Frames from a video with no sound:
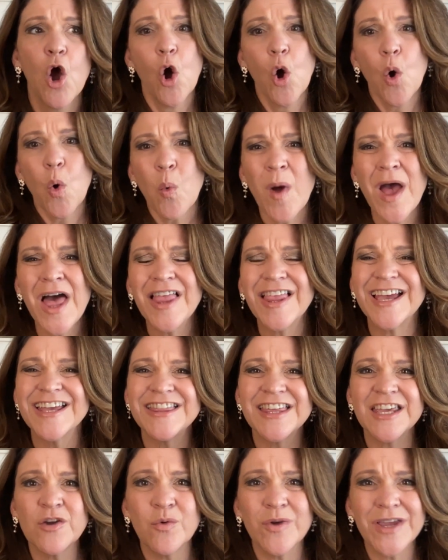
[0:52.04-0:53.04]
well, I
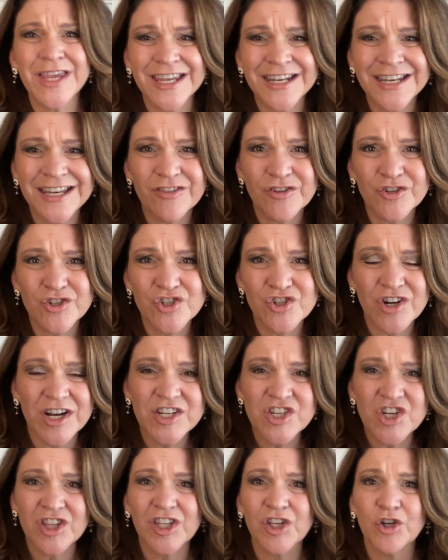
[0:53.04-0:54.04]
think we can either
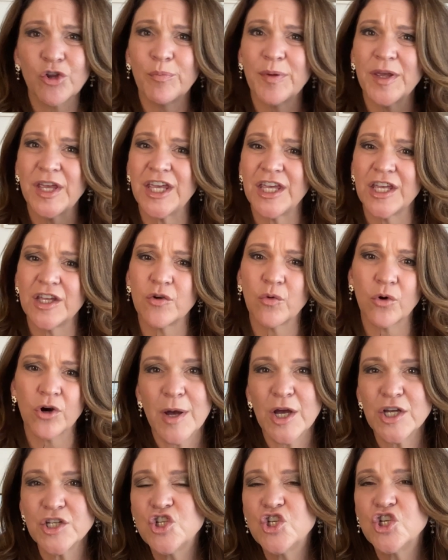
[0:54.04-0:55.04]
stretch a little bit or
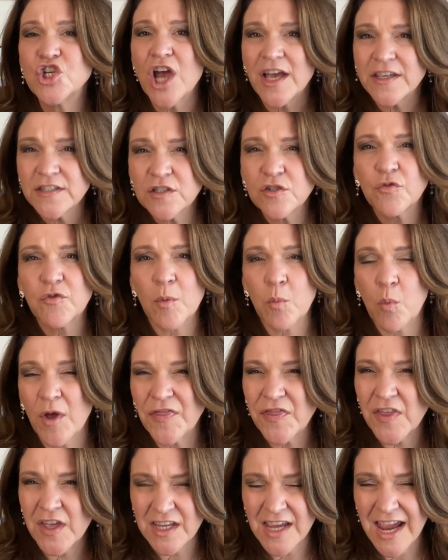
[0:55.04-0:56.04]
adjust from what
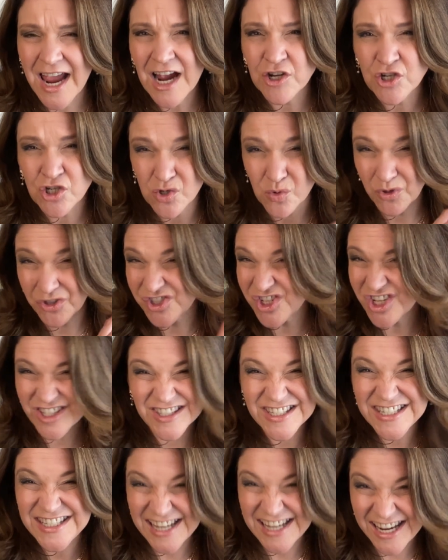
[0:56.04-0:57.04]
the actual
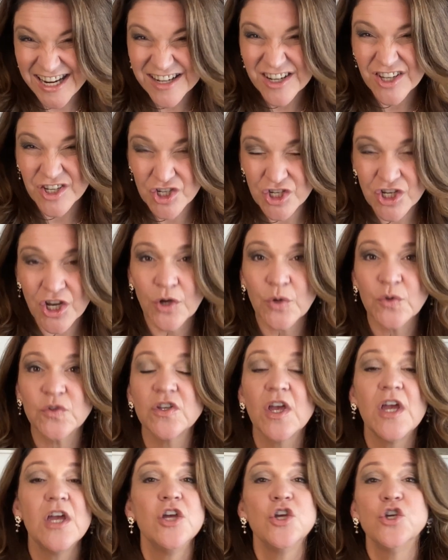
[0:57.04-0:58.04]
just data shows.
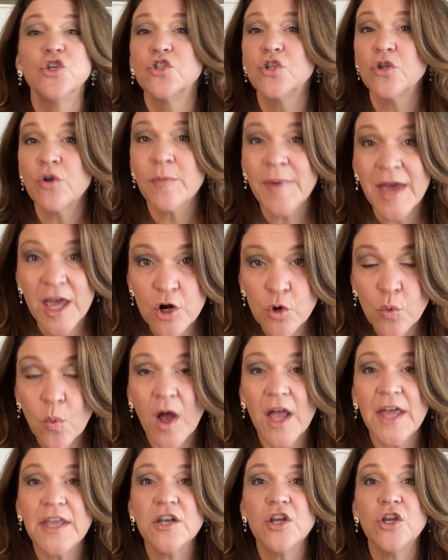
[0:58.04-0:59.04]
So no matter
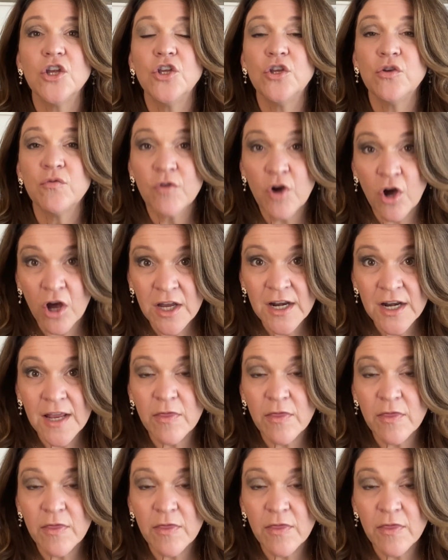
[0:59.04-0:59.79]
what, you've gone on the